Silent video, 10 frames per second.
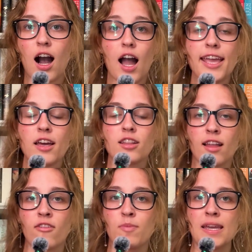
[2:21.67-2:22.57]
I
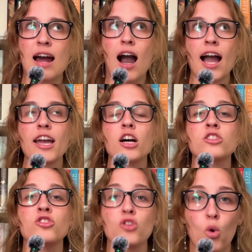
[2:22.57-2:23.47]
love PETA. I
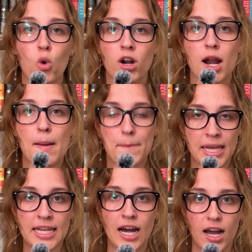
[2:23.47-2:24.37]
adore
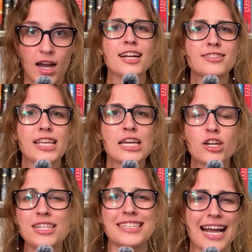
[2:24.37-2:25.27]
PETA. And I'd say a
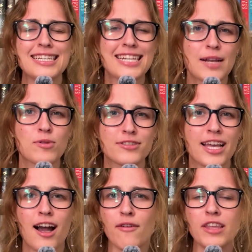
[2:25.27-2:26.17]
good
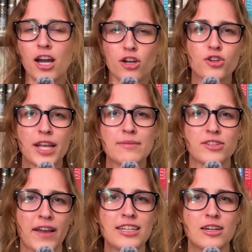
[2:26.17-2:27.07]
99% of the Hunger Games
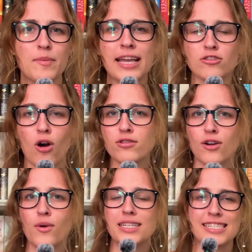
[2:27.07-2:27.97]
fandom is
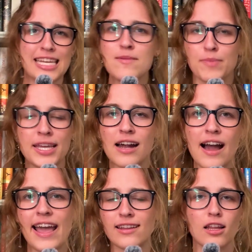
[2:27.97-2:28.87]
also Team PETA
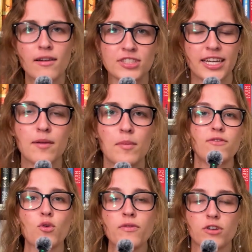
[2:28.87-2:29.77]
and loves him. If
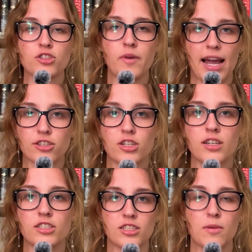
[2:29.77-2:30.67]
your first
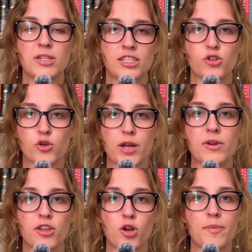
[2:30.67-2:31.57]
reaction to someone disagreeing
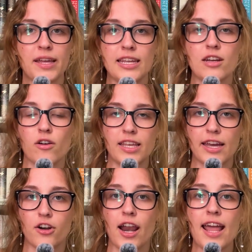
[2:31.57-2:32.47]
with your opinion on the
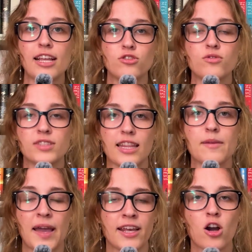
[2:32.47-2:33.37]
internet is to send
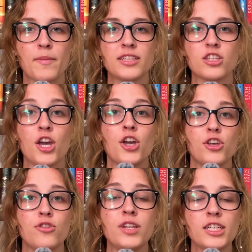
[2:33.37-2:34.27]
them hate comments,
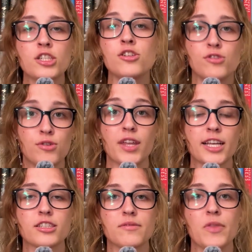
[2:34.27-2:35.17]
you need to do two
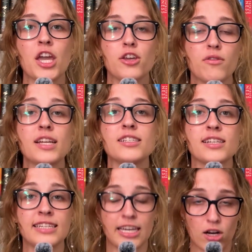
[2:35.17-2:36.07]
things. You need to
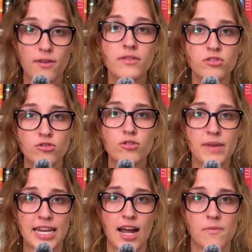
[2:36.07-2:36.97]
get off of social
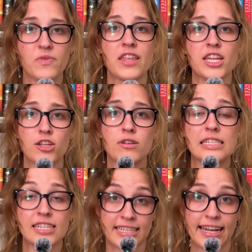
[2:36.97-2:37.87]
media and then you need
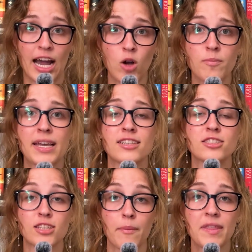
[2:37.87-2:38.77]
to get help because
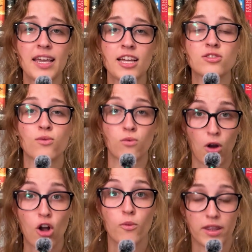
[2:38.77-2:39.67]
something is
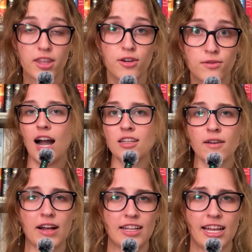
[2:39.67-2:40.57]
wrong with you. I
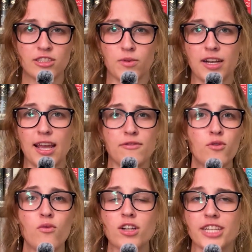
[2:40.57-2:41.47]
love Ali Hazelwood. If
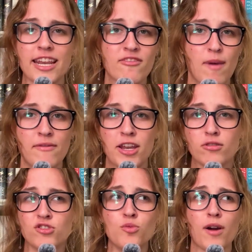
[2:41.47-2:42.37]
you've watched any of my
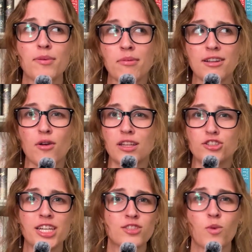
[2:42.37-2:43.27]
videos, you probably know that
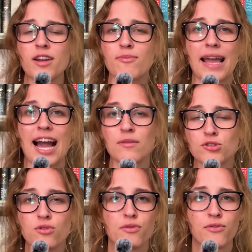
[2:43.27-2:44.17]
she is one of my
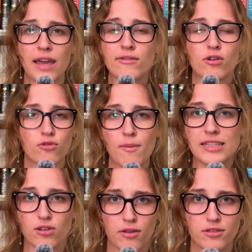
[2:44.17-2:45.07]
absolute favorite
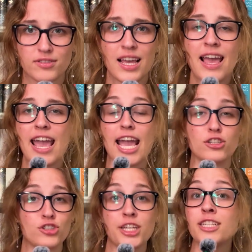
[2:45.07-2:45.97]
romance authors and
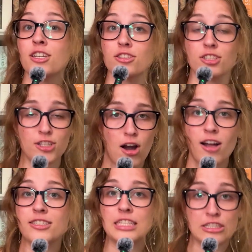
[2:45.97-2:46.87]
she does not
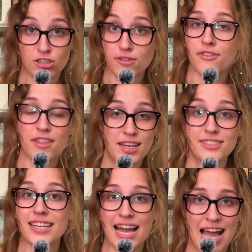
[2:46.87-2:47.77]
deserve
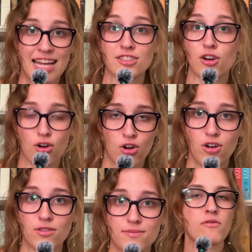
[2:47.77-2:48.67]
this at
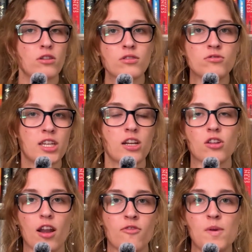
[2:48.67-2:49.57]
all. I've also seen a
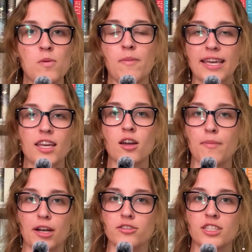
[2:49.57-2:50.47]
lot of people making
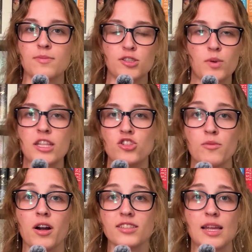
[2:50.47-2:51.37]
comparisons between the two
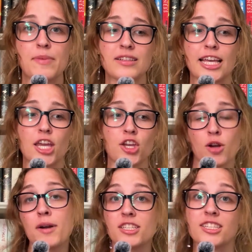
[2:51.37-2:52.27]
books and being like,
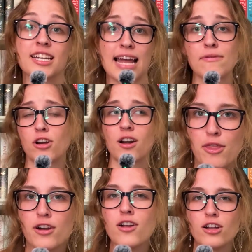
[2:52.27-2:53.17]
your books could never.
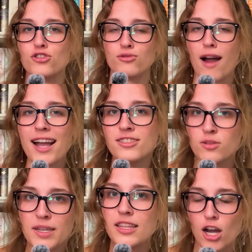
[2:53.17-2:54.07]
They're not trying
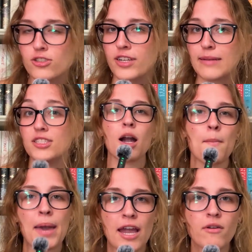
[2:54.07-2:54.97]
to be the Hunger Games.
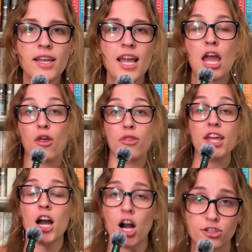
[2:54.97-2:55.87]
Comparing
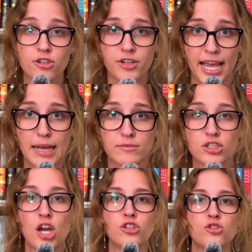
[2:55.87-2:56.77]
the Hunger Games
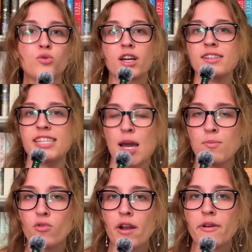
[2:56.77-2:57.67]
to
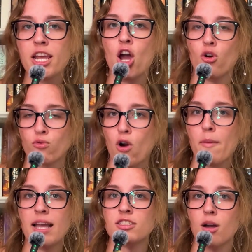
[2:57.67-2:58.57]
contemporary
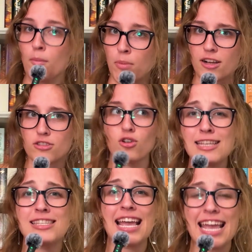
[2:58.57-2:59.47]
romance books
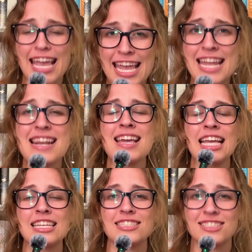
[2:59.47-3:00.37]
is
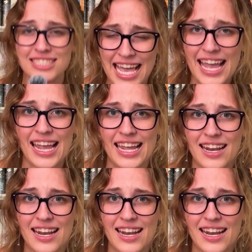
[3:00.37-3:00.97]
insane.